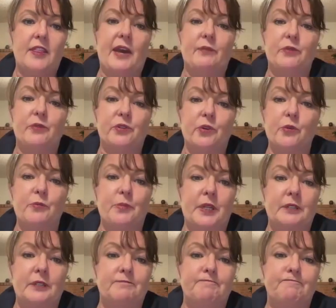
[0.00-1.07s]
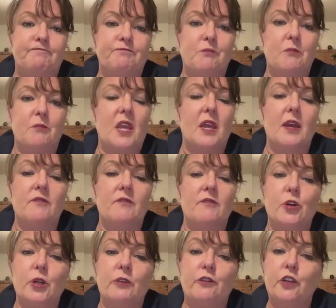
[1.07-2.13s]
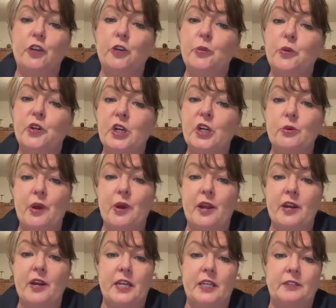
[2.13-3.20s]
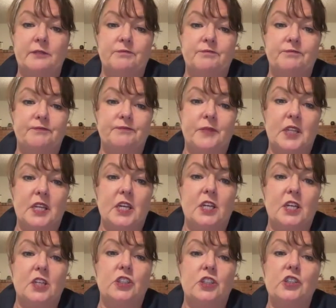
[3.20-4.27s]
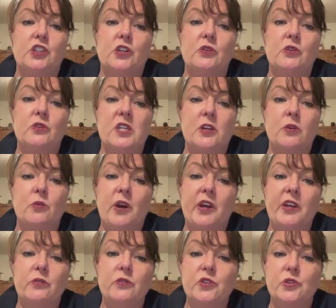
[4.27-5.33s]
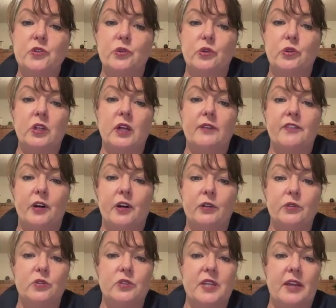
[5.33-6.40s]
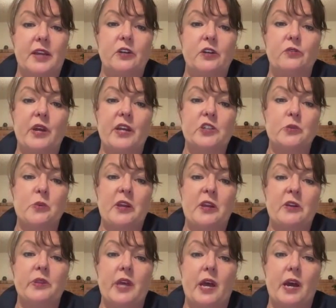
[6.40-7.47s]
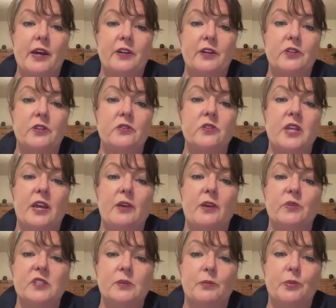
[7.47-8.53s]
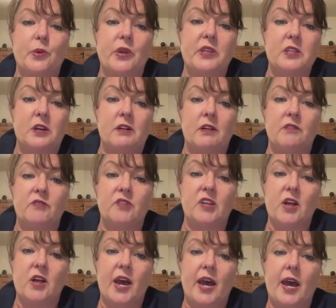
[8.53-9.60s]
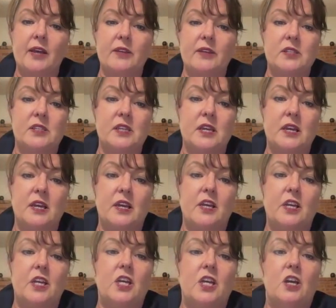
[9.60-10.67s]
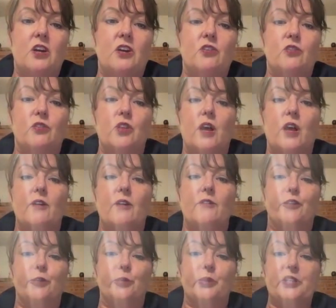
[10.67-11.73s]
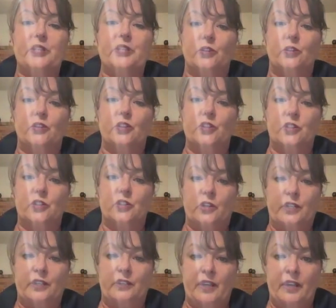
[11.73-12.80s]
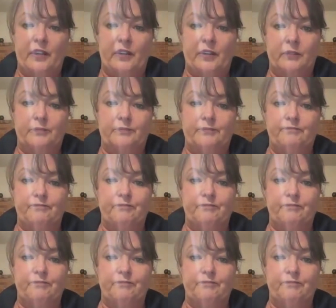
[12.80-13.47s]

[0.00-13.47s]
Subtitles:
that were open. Very few were accredited. She chose NYU School of Ultrasound and graduated with honors and was the president of the class. Her love for research started there.